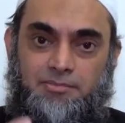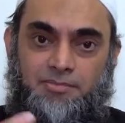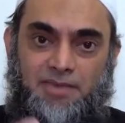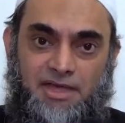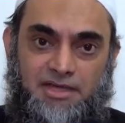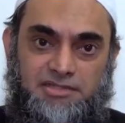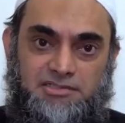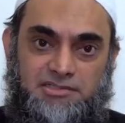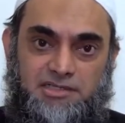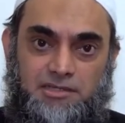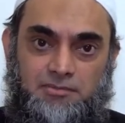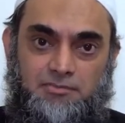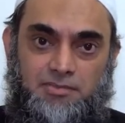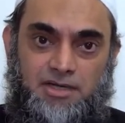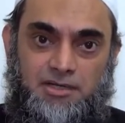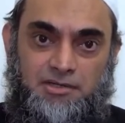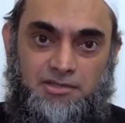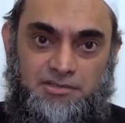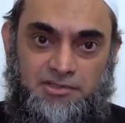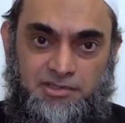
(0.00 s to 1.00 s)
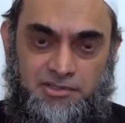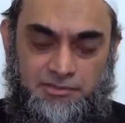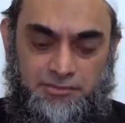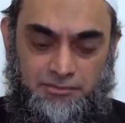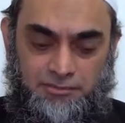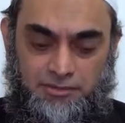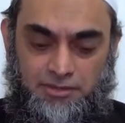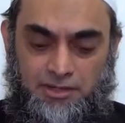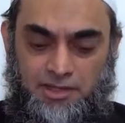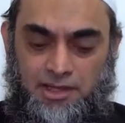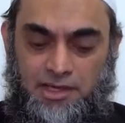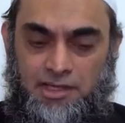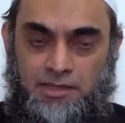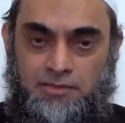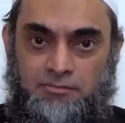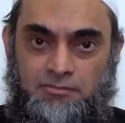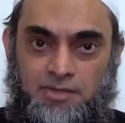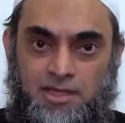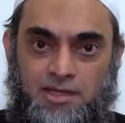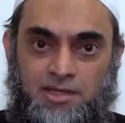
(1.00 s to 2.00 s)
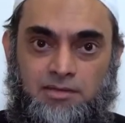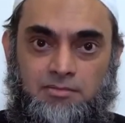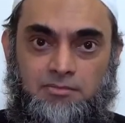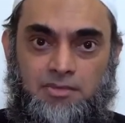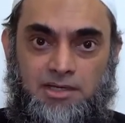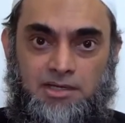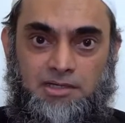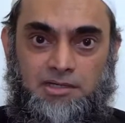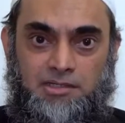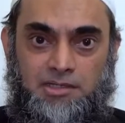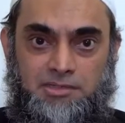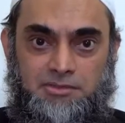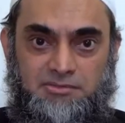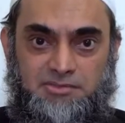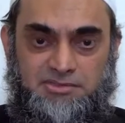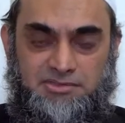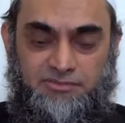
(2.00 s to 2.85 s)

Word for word: Pakistan, Bangladesh, and many many countries.